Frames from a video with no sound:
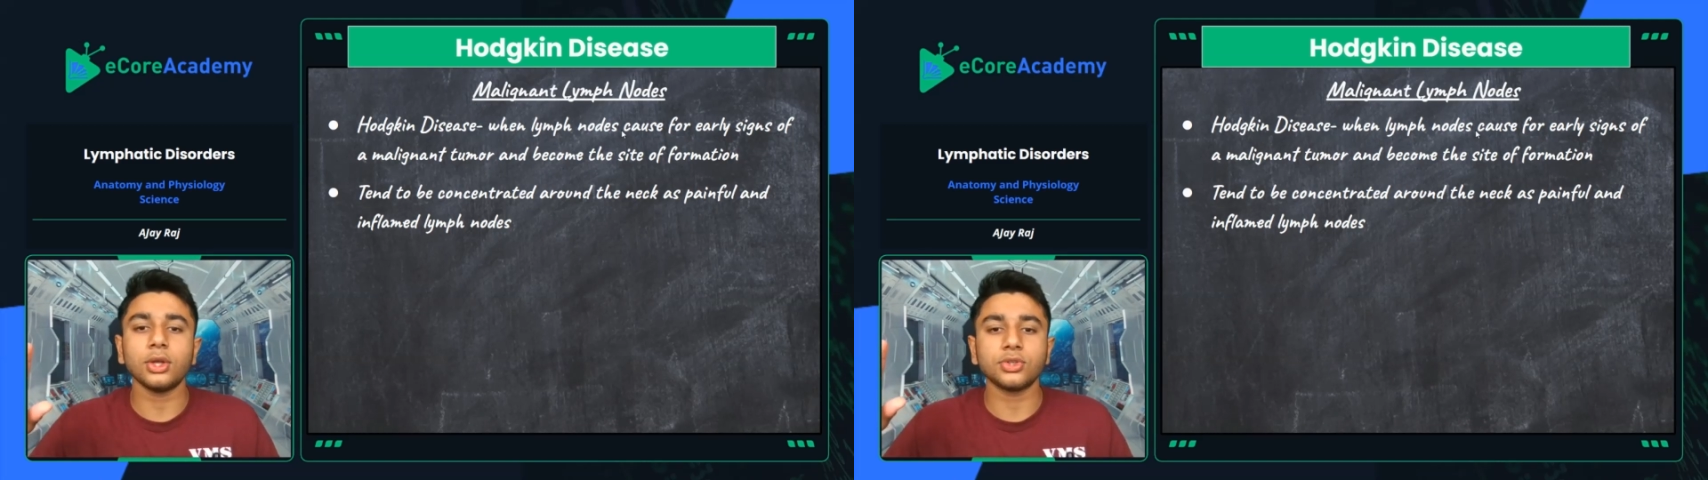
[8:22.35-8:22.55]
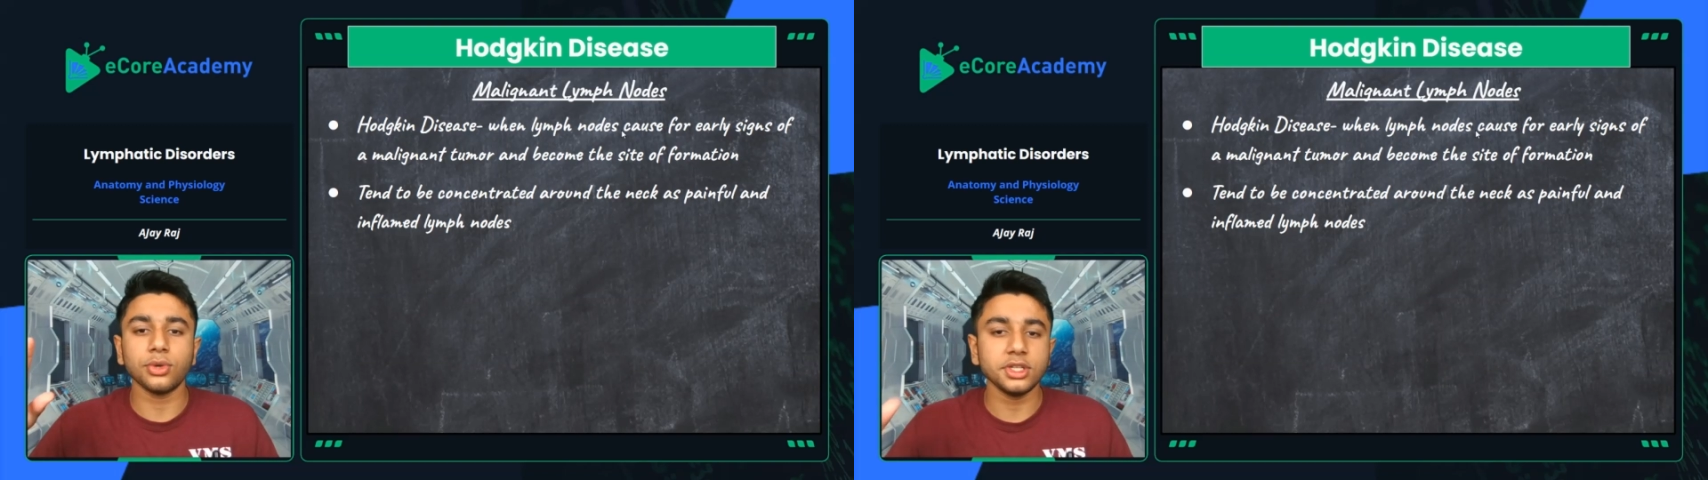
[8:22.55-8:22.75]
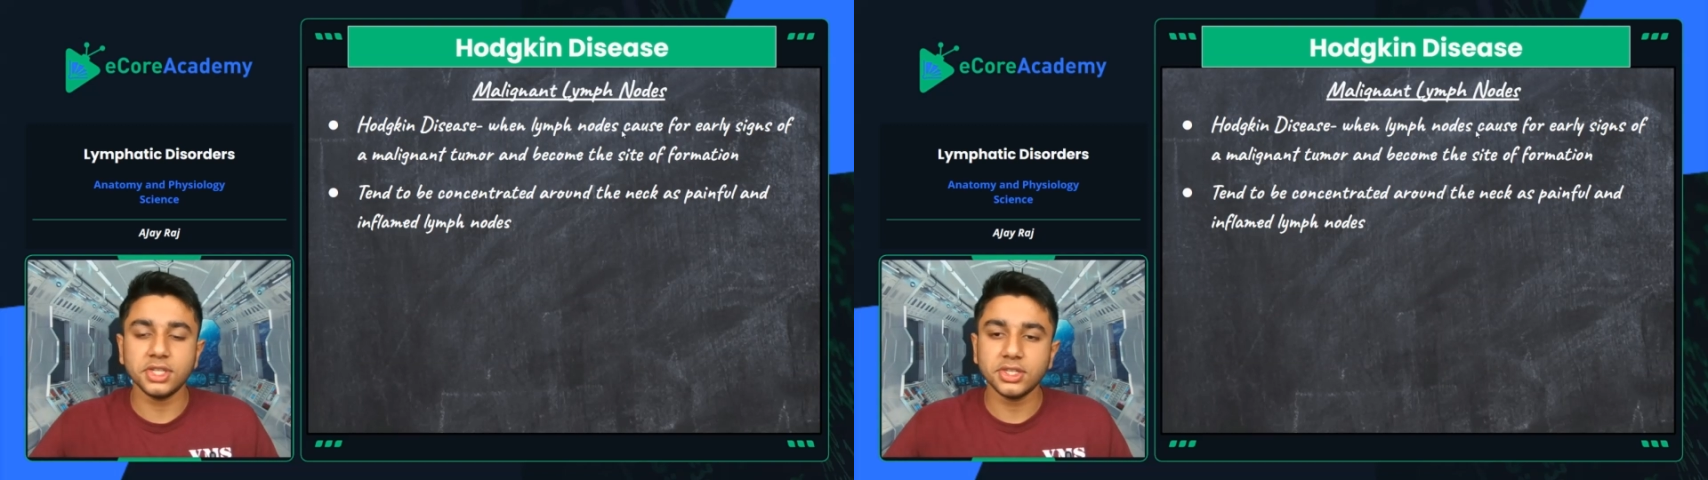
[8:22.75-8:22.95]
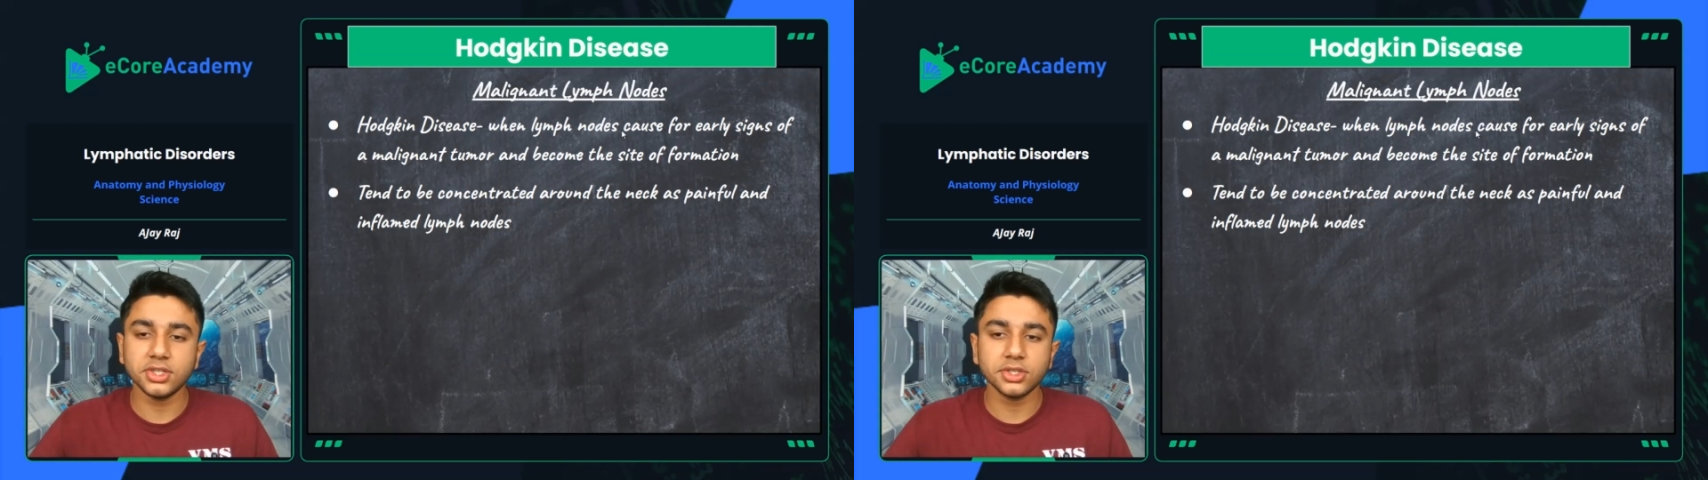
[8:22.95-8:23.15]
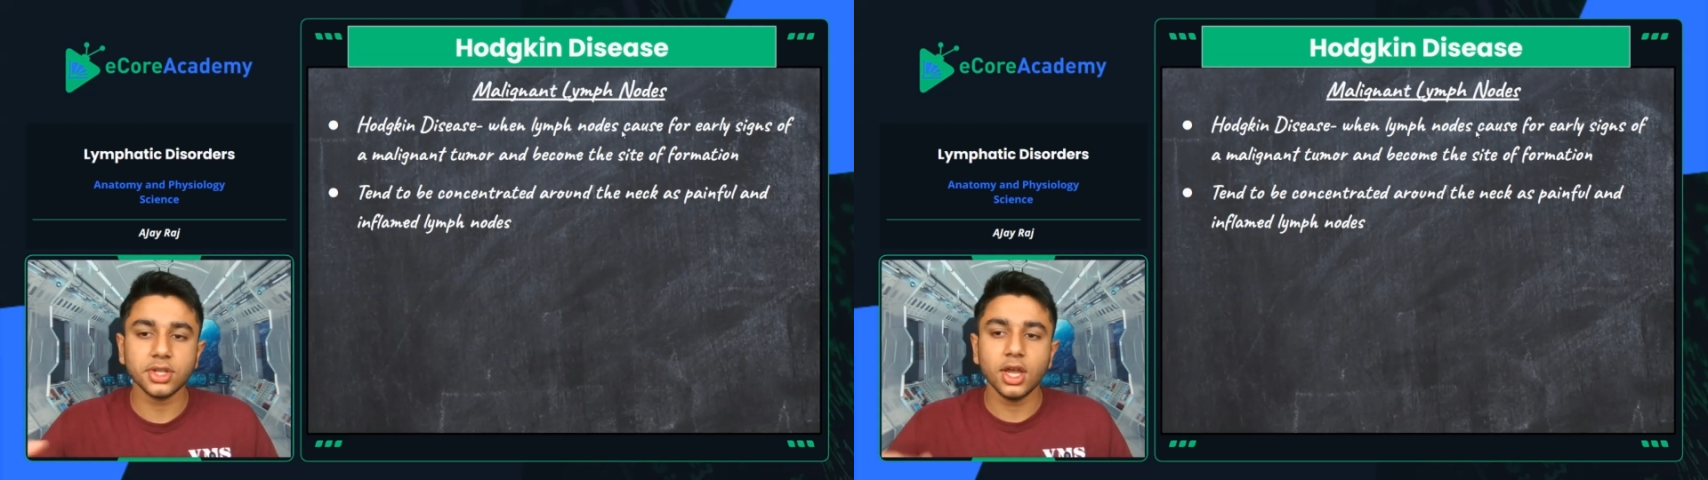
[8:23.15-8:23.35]
certain
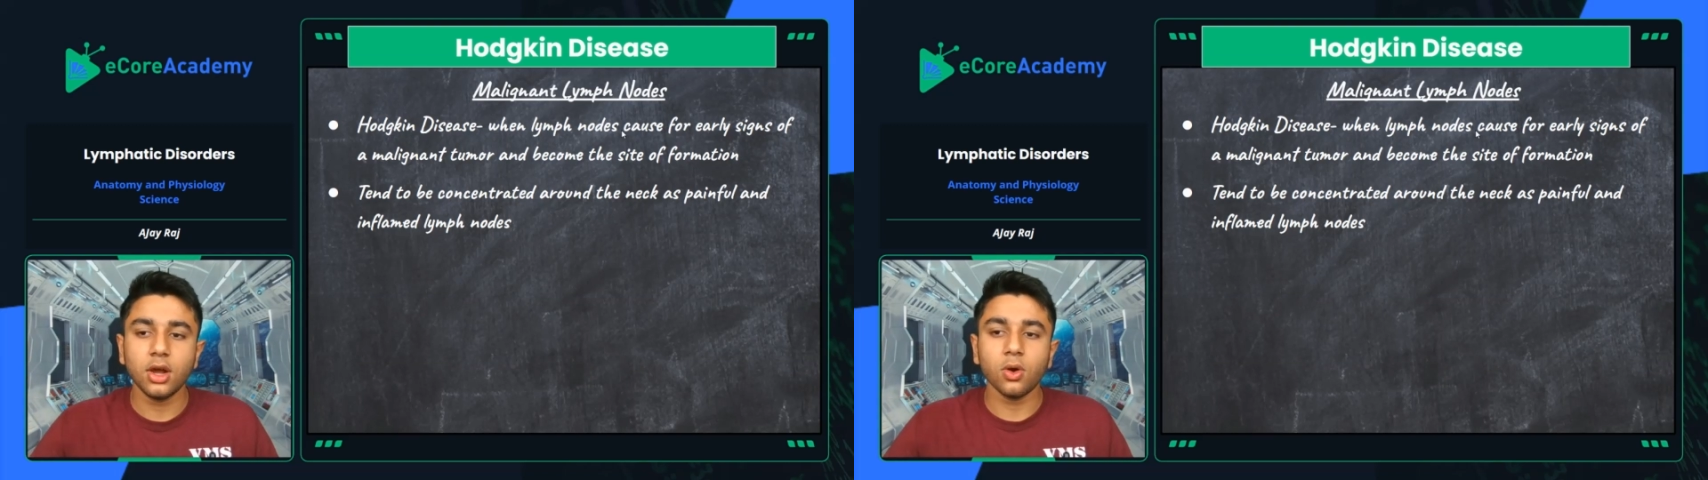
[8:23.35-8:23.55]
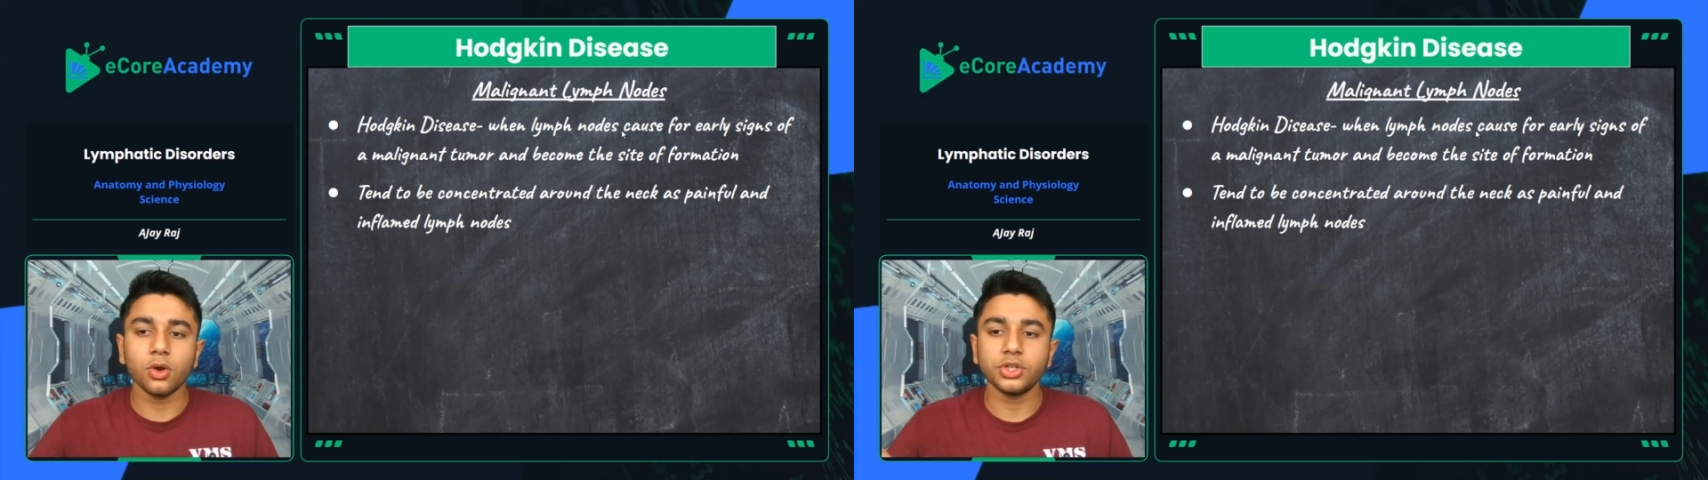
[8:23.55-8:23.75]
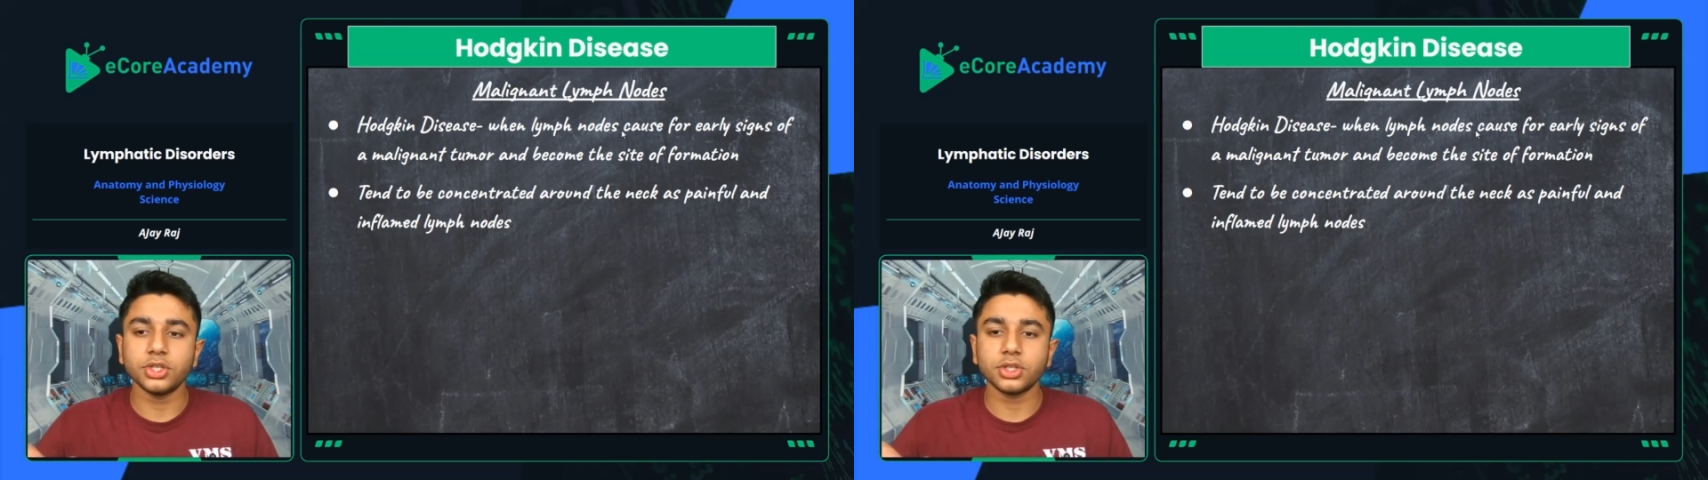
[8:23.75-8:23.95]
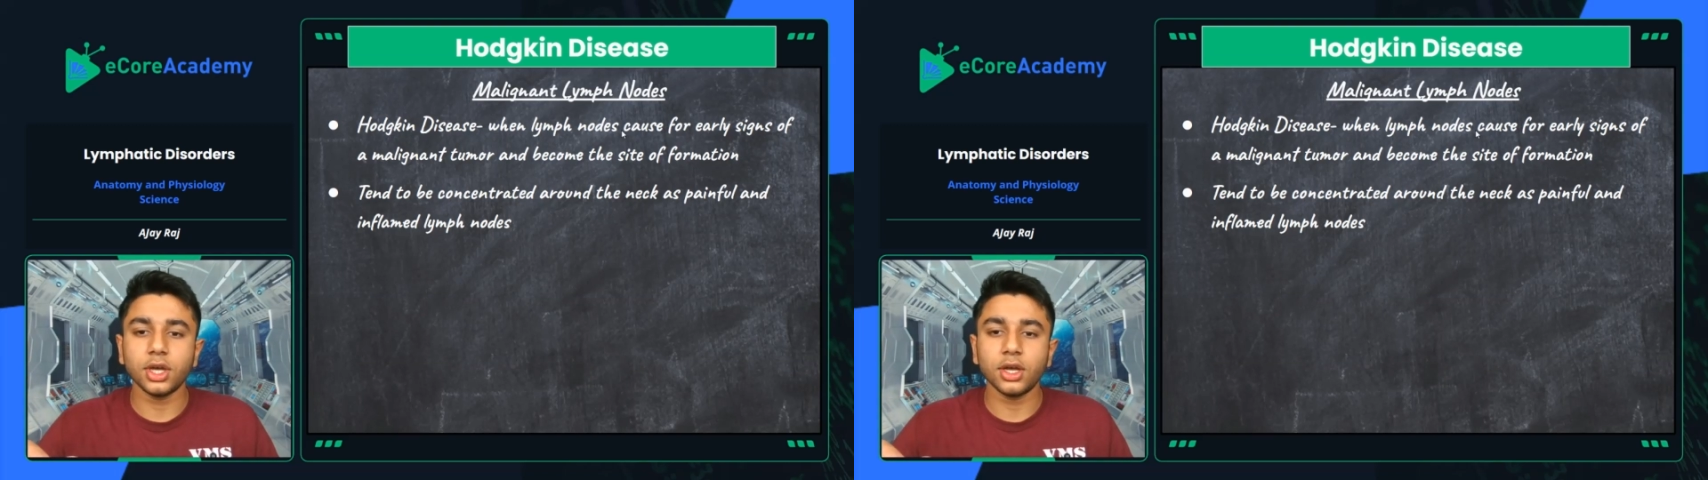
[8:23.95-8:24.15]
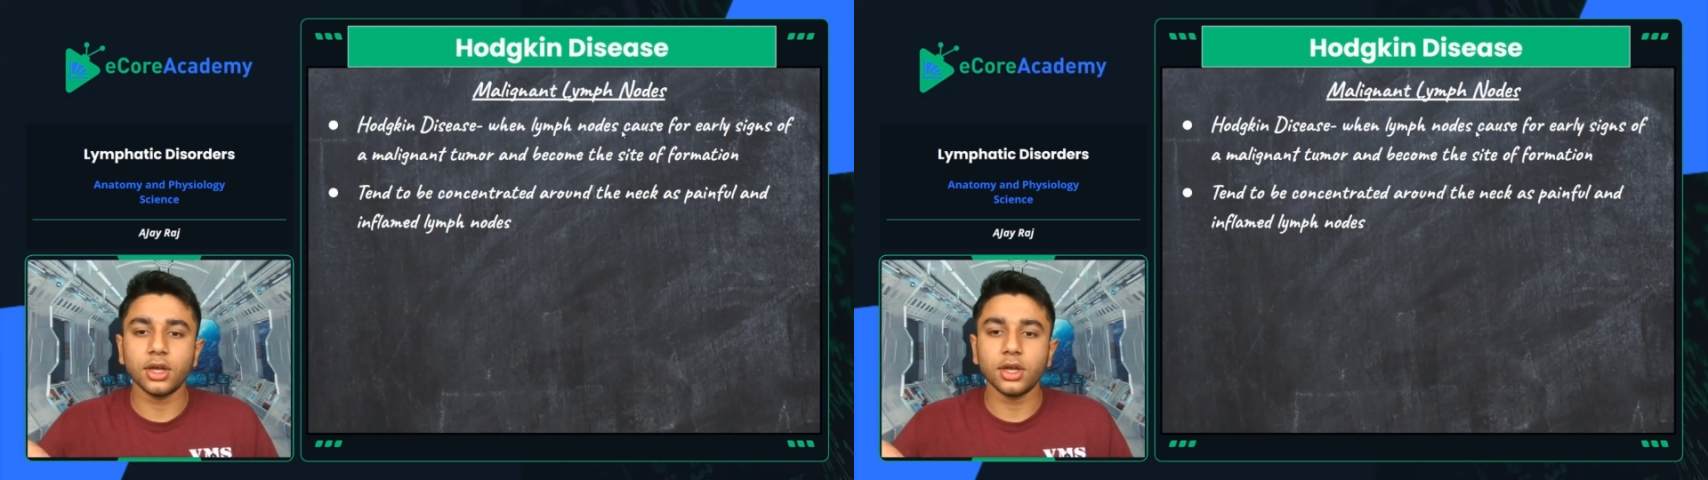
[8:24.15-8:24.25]
diseases or just